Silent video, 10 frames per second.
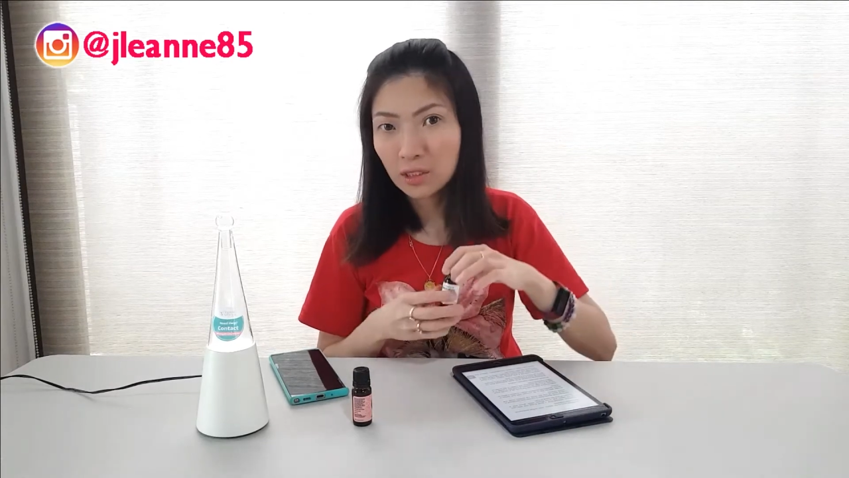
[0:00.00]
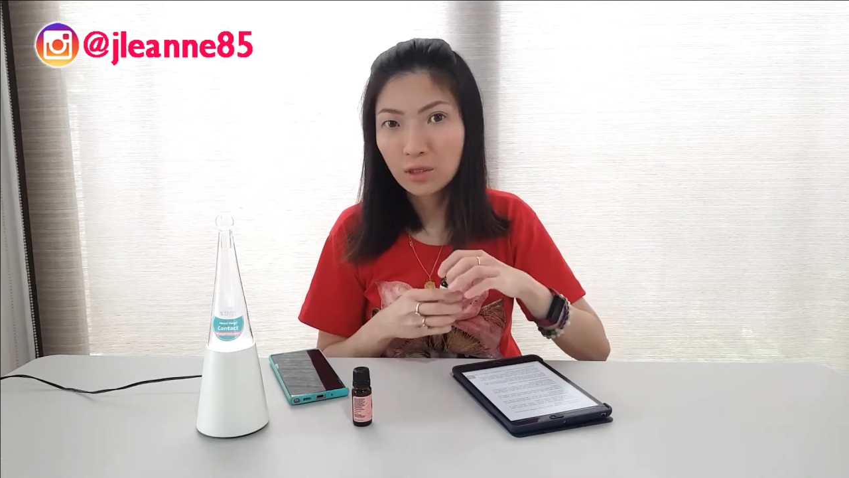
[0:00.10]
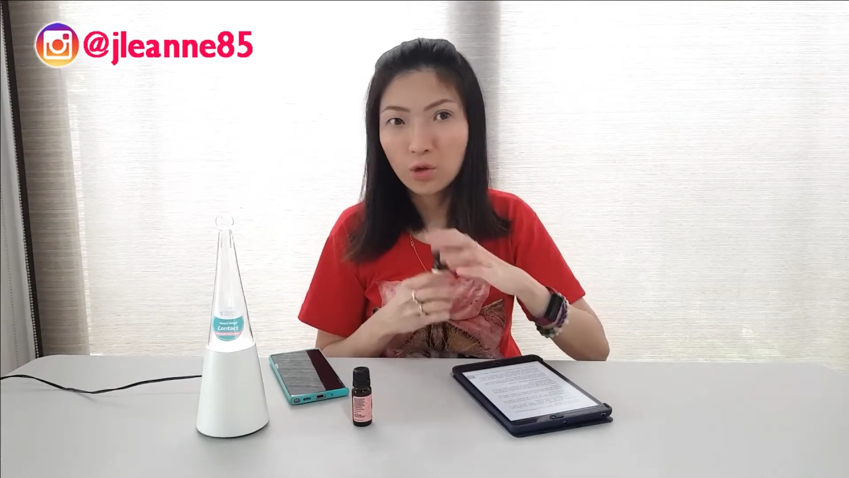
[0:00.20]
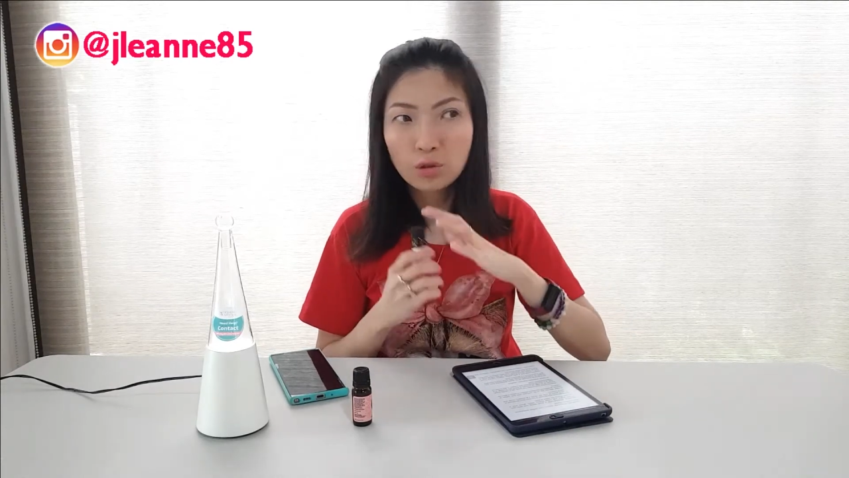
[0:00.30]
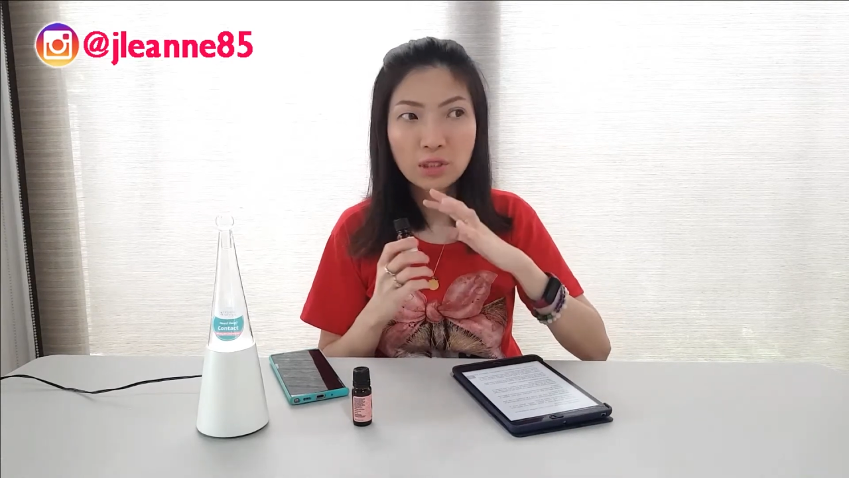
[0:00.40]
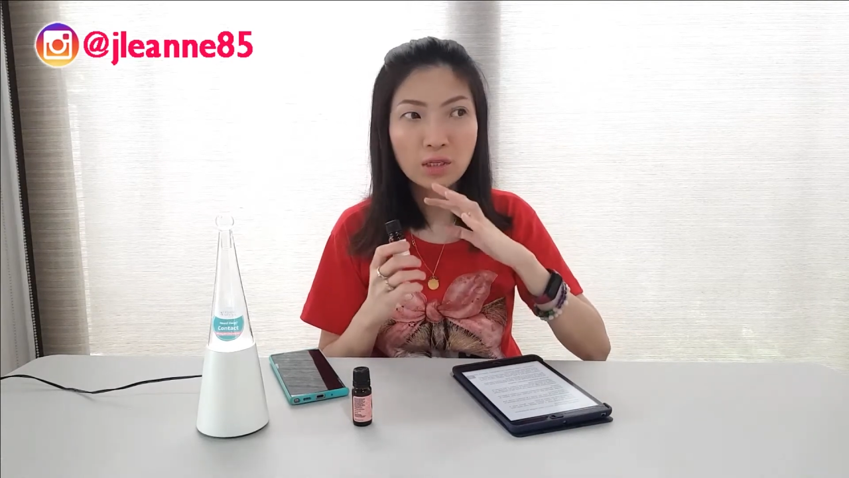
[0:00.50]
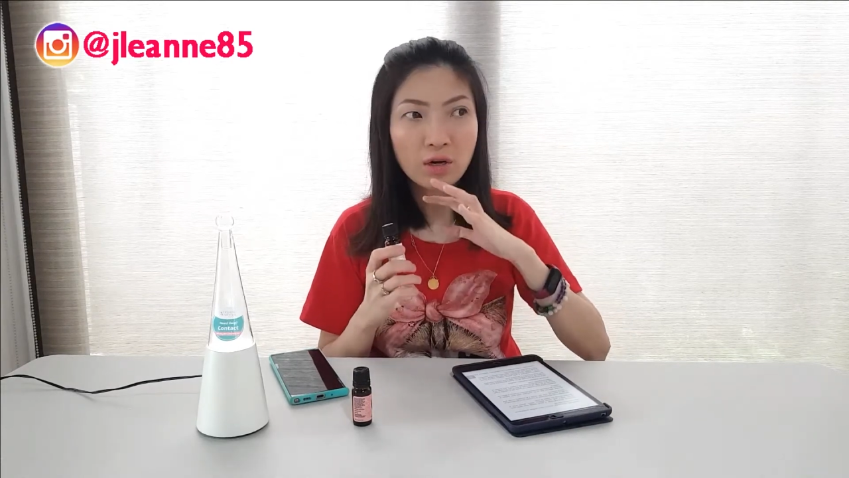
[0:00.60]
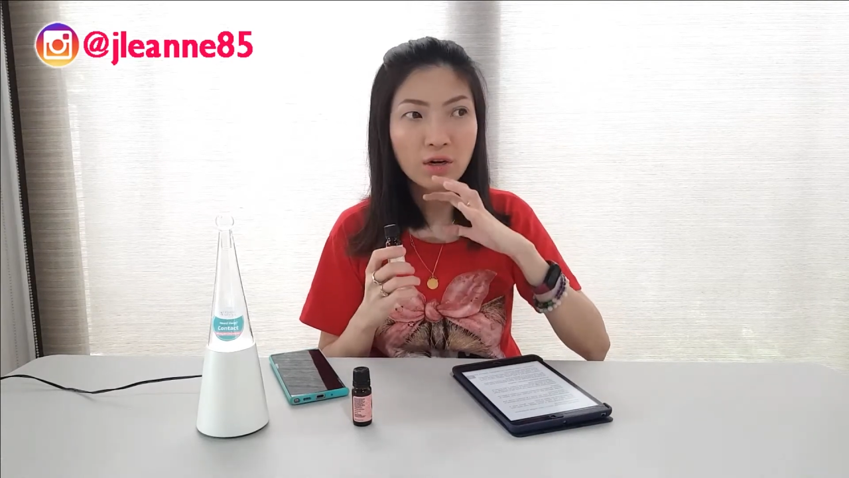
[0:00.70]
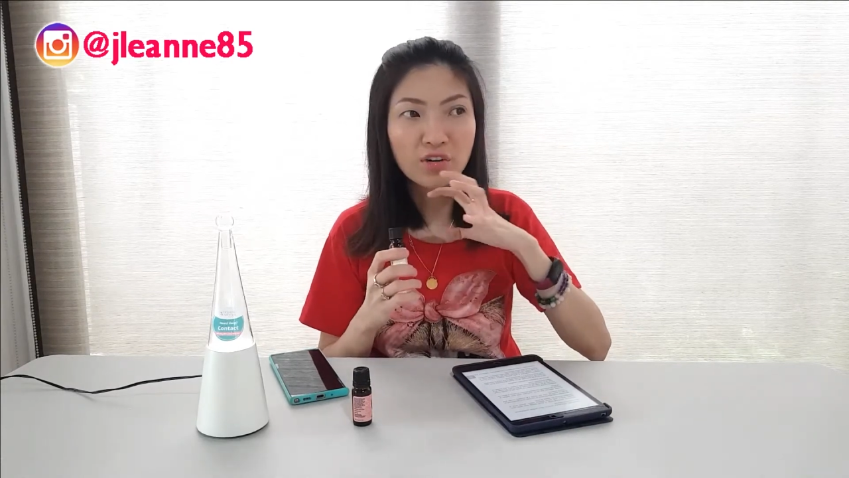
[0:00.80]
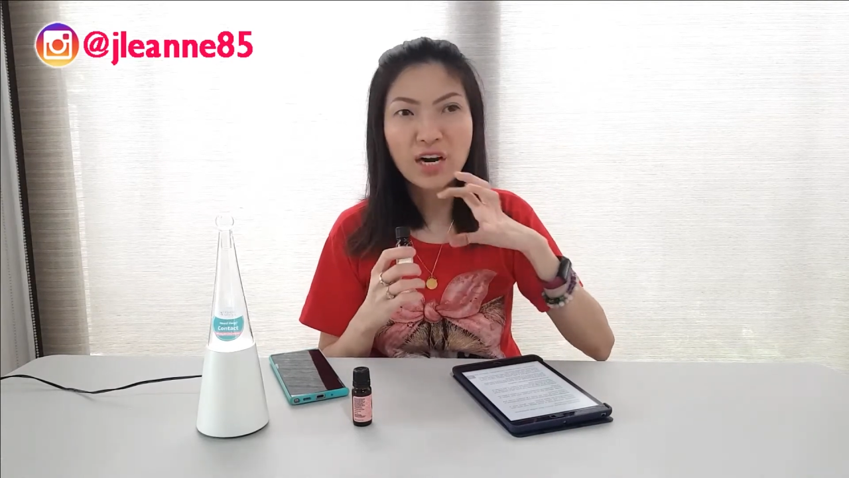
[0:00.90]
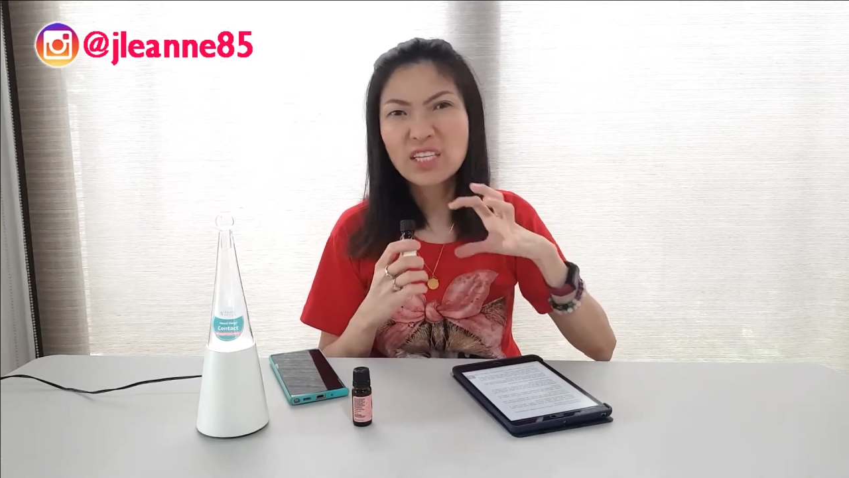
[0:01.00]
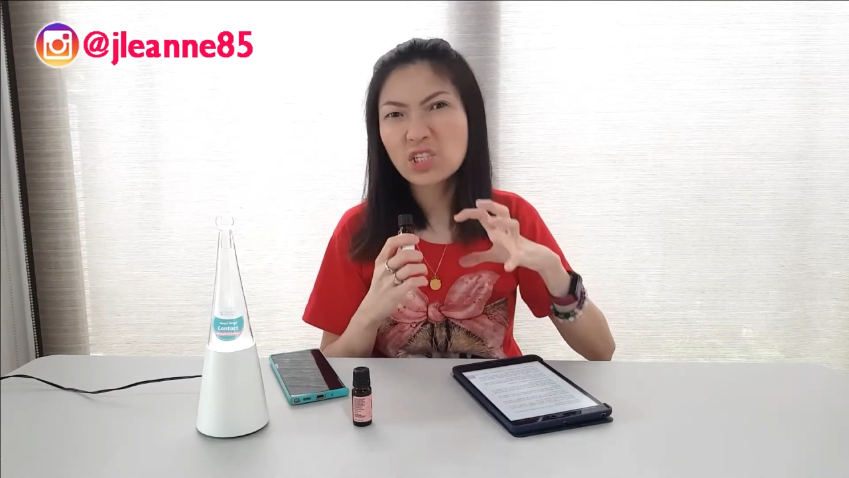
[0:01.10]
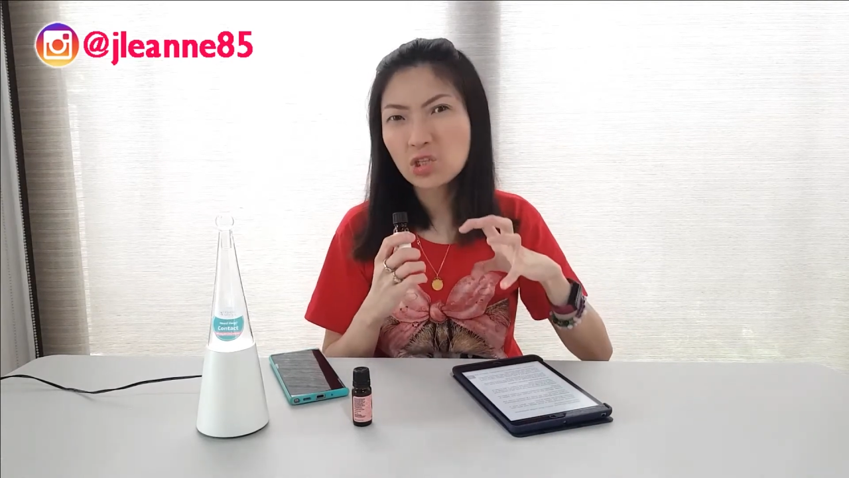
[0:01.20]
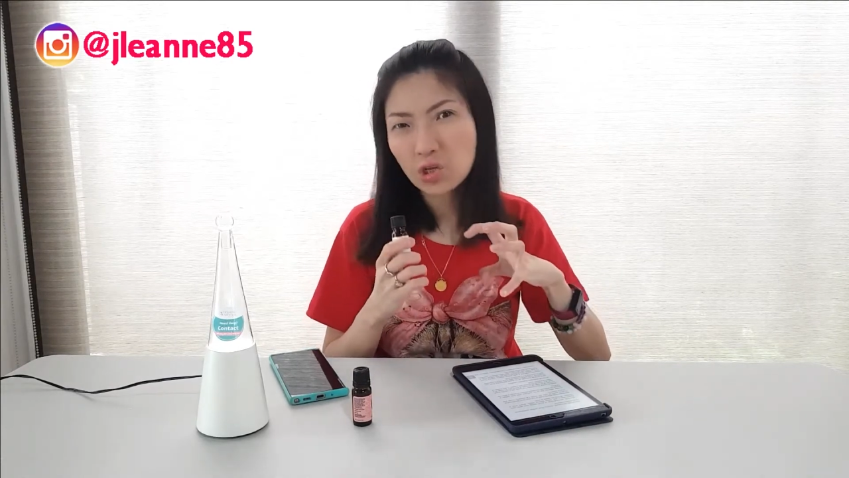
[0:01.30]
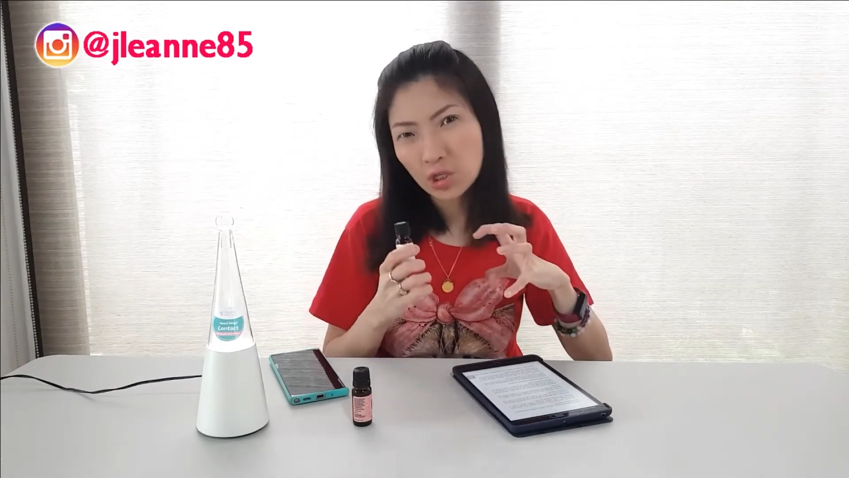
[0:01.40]
Those that are
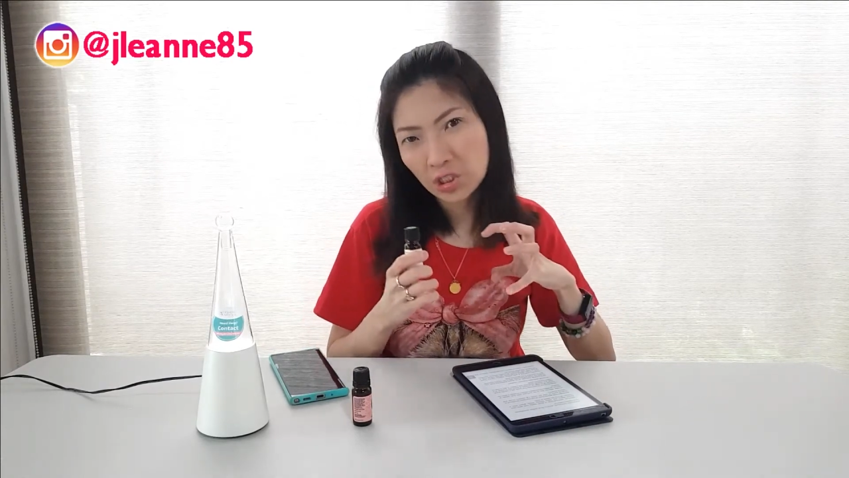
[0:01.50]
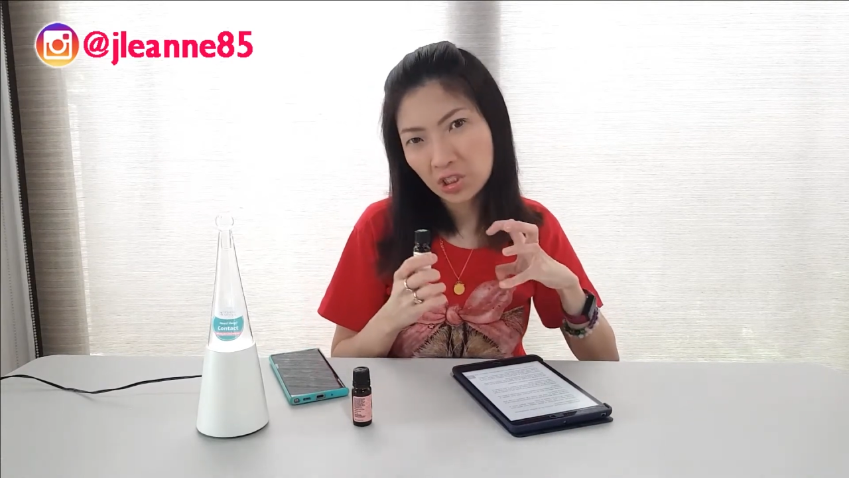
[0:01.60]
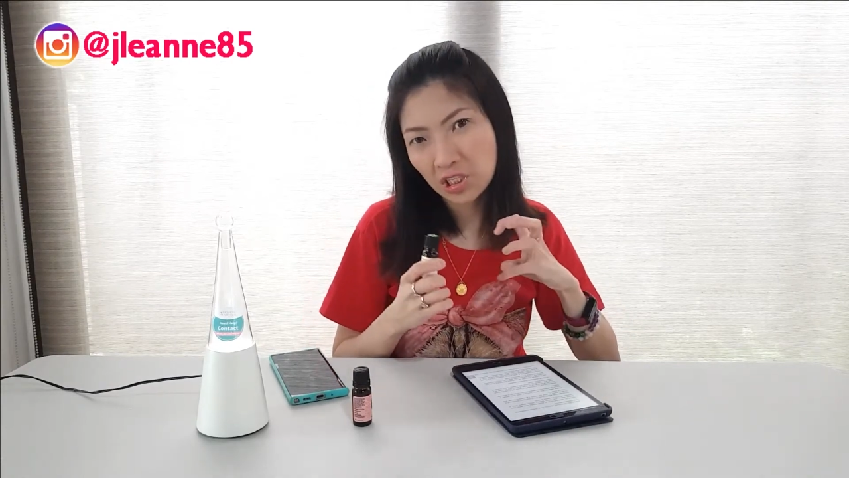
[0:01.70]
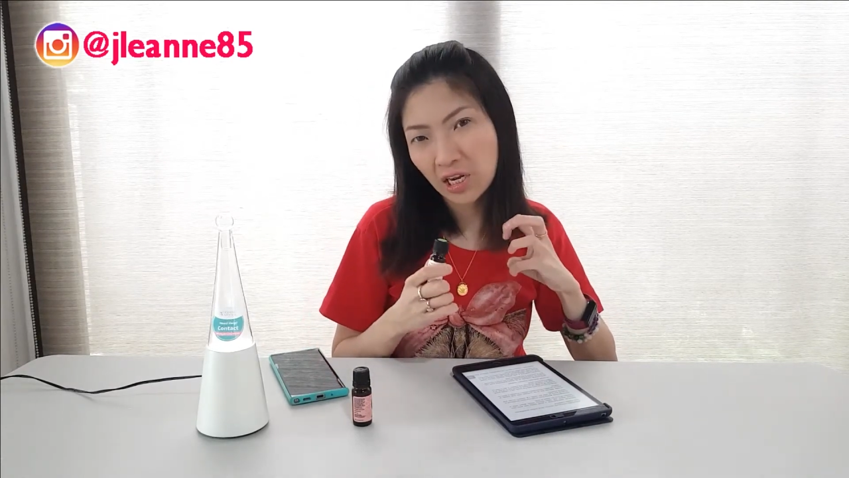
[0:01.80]
resinous,